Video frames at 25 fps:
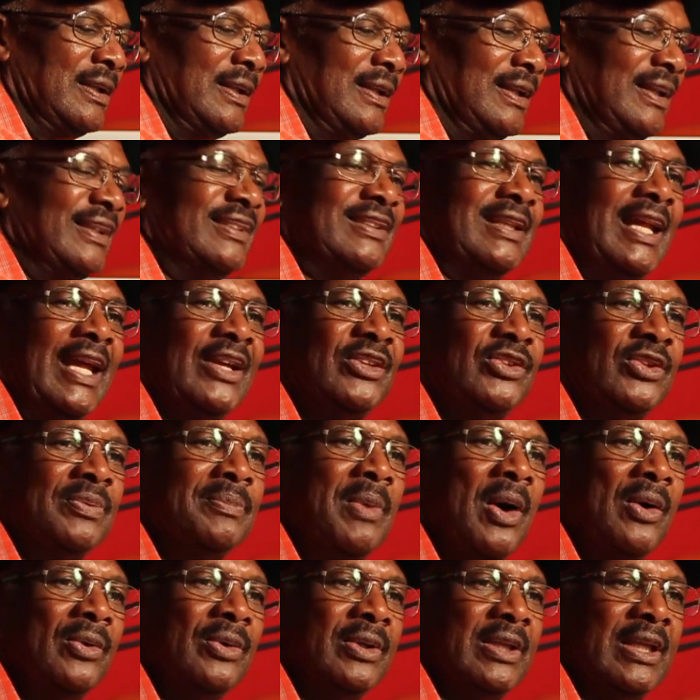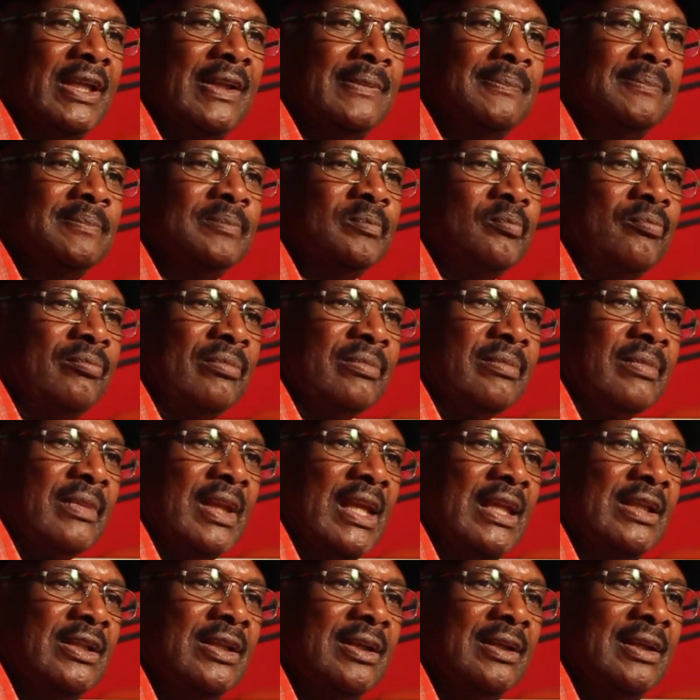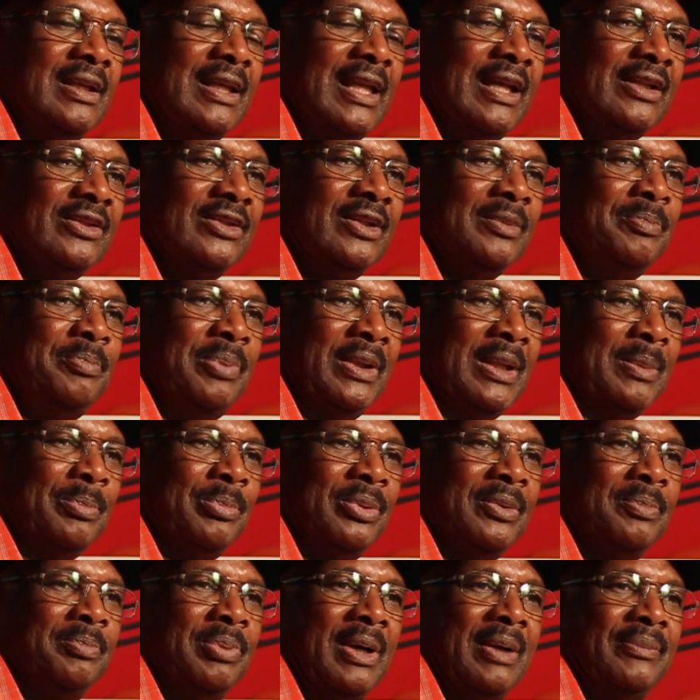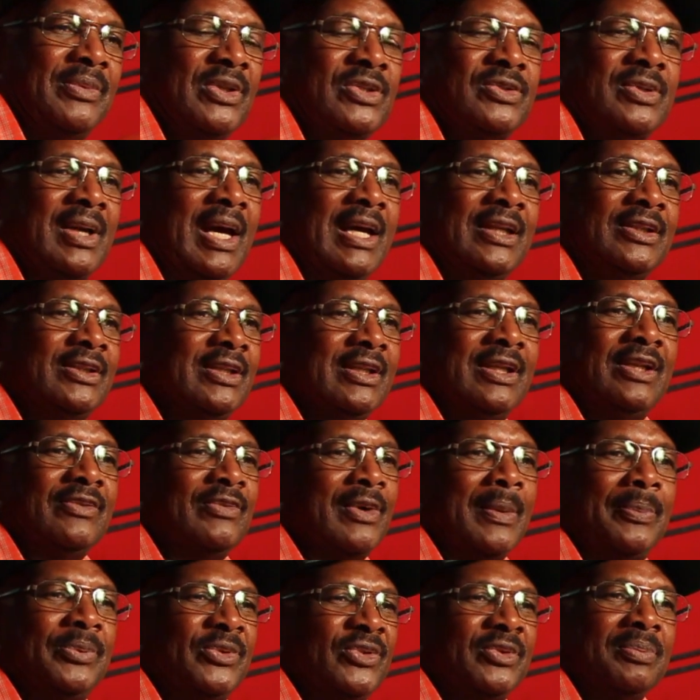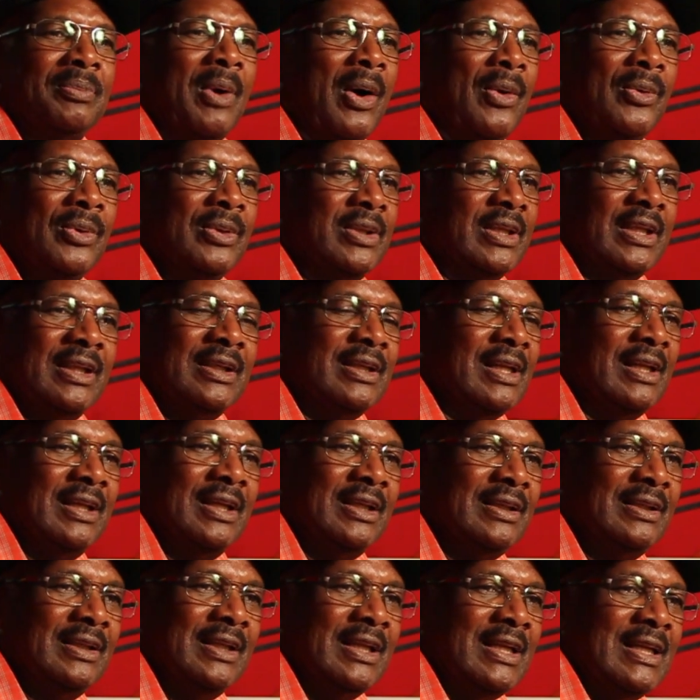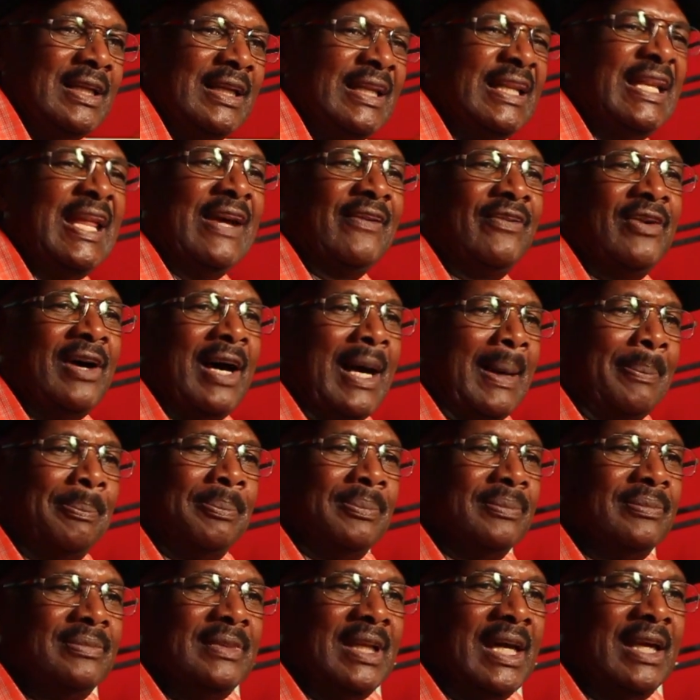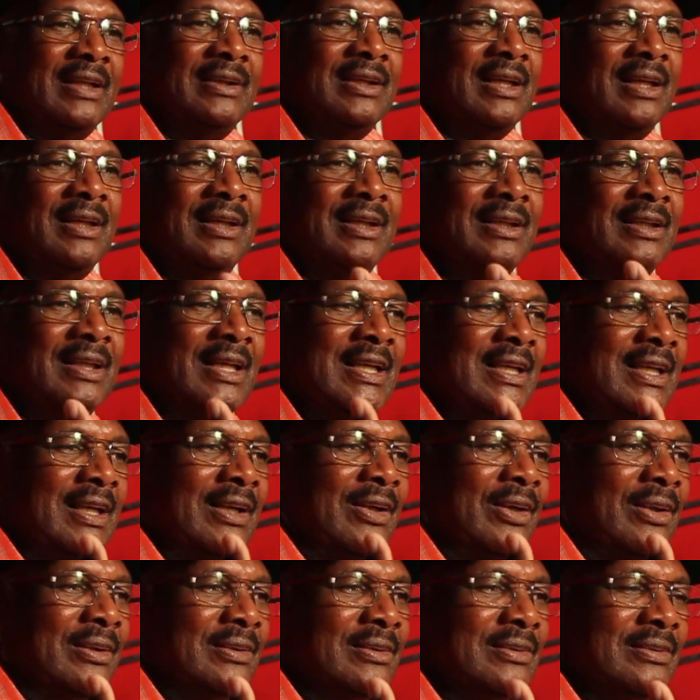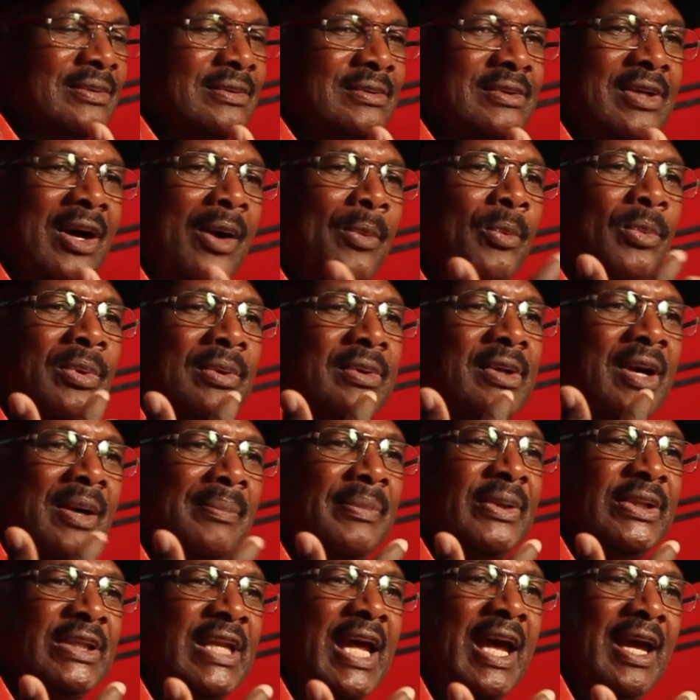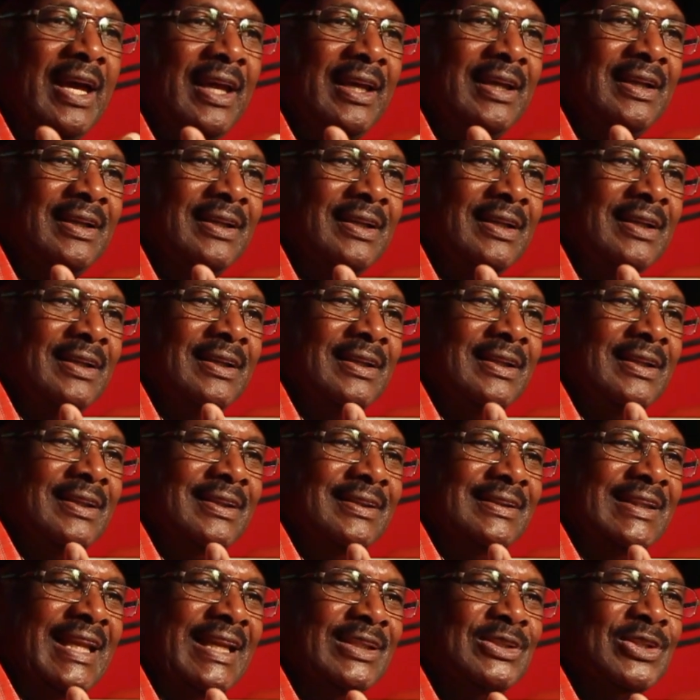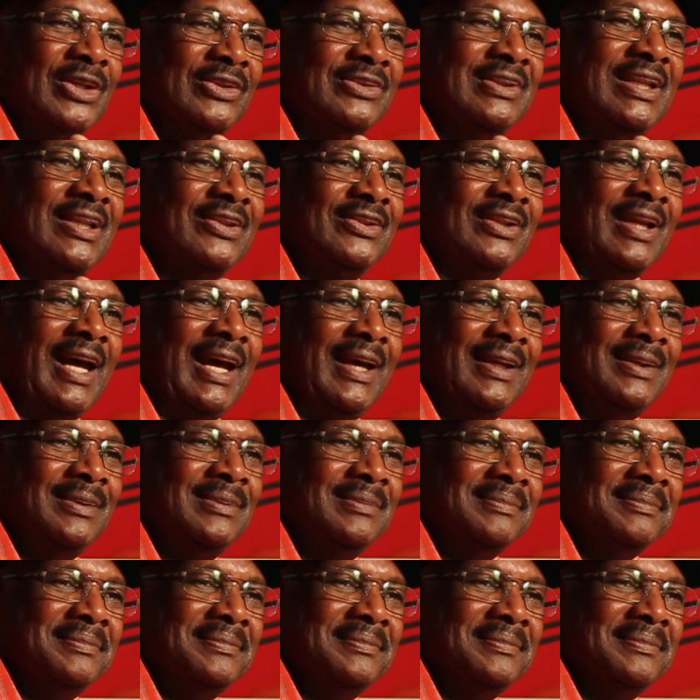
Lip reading: it's like smoking. You know, lots of people probably try to give up smoking, and it never happened. And come a day, they just decide,